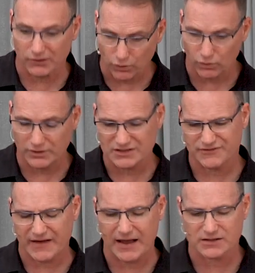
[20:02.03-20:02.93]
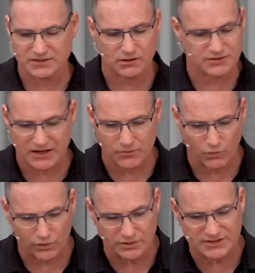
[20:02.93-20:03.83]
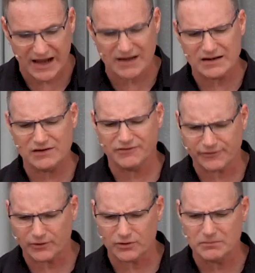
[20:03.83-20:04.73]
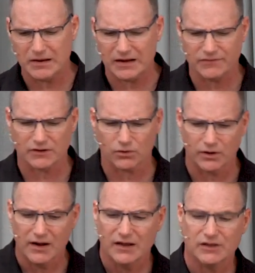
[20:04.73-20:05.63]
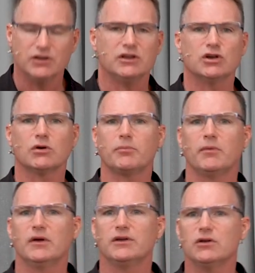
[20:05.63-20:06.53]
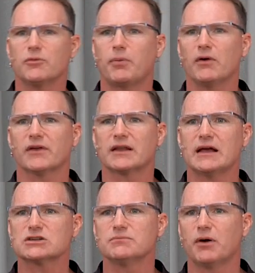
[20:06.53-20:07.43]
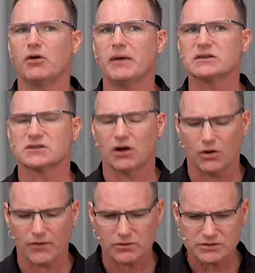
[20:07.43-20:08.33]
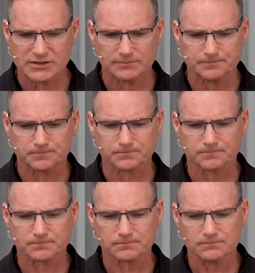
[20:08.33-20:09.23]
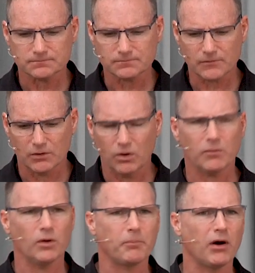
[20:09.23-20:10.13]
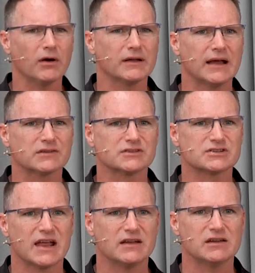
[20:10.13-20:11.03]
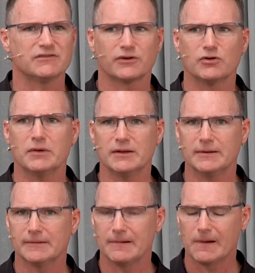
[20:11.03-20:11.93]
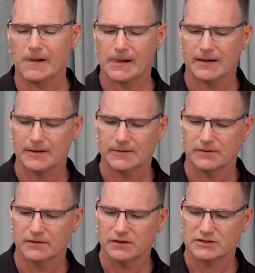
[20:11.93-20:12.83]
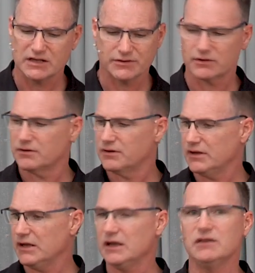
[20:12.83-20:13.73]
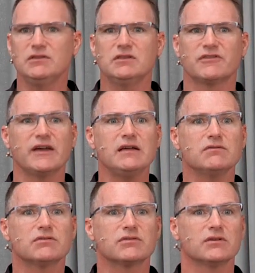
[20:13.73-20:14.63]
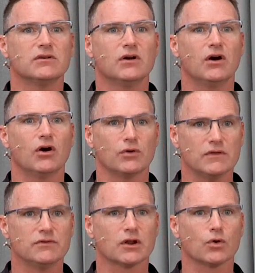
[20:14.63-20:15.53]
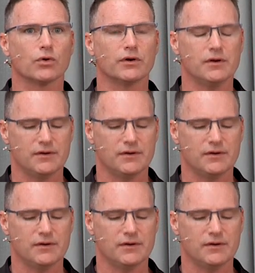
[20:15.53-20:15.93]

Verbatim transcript: Lord, it's fast there, same word, standing firm in the Lord. You, hear what you hear the, the connection Paul makes in all those? What, what Paul connects to standing firm in? It's either in the faith are in the Lord.